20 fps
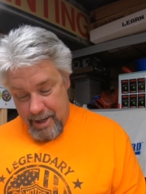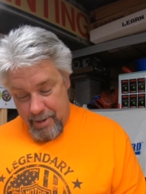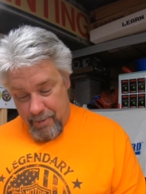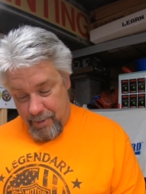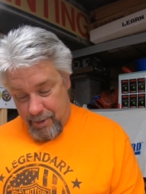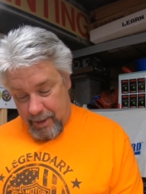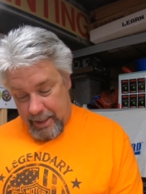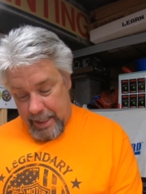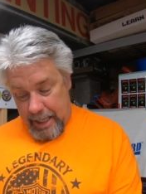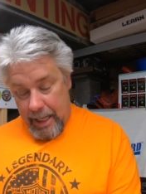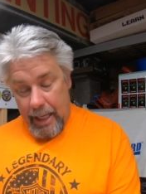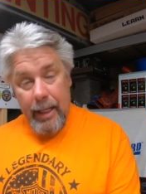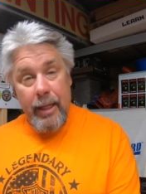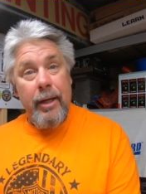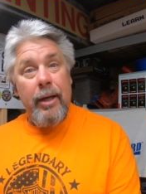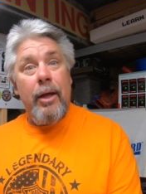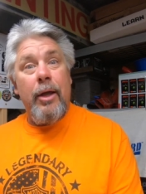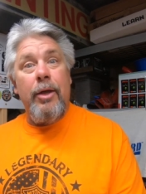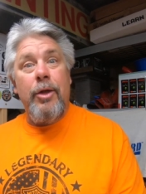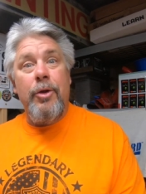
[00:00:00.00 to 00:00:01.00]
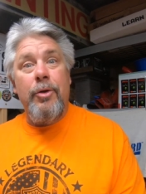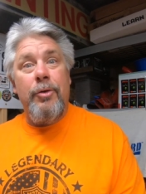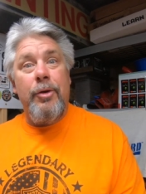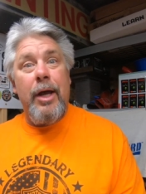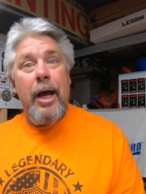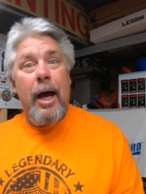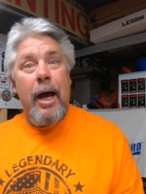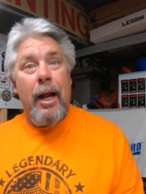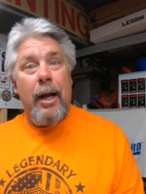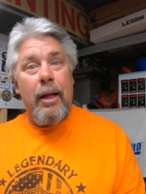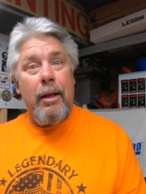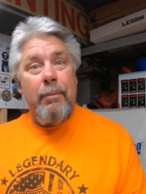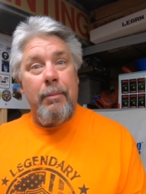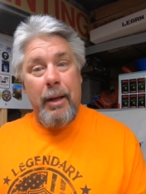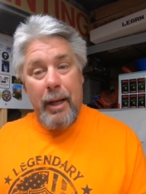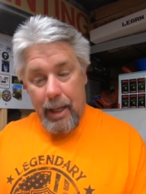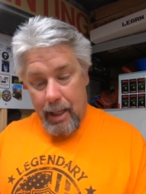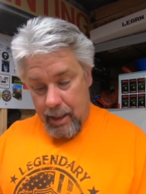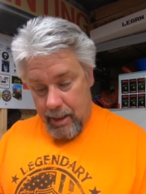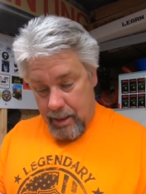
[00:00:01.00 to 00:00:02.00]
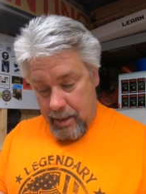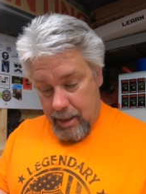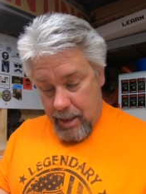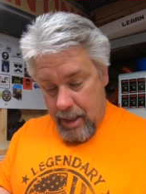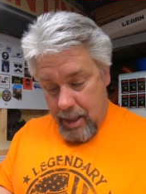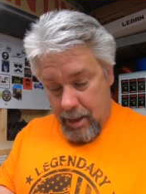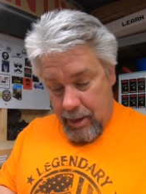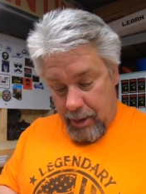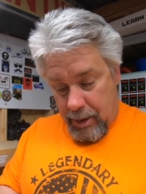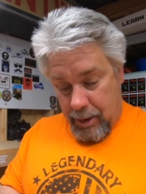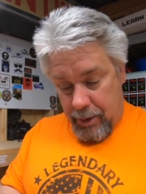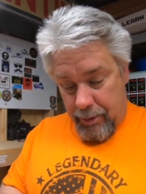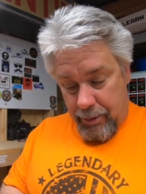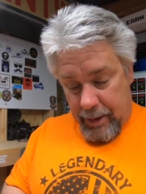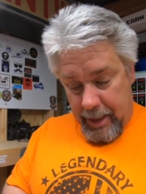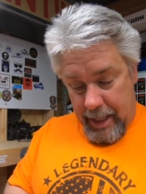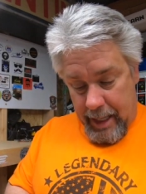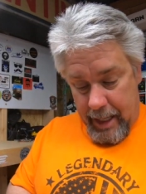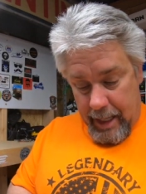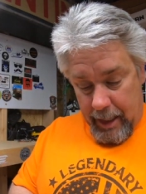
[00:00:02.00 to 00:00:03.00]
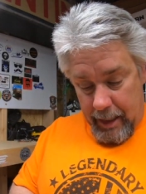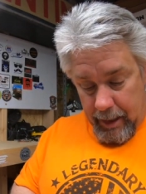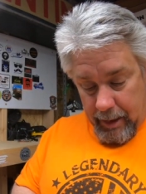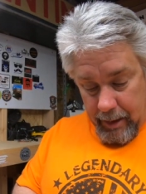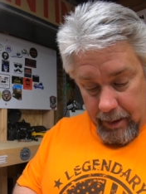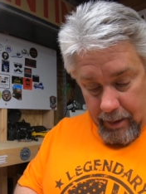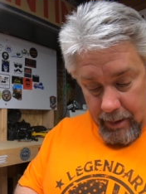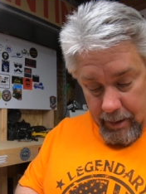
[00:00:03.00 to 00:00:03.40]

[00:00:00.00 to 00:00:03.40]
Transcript: Well, Ken, you got it, man. You got it.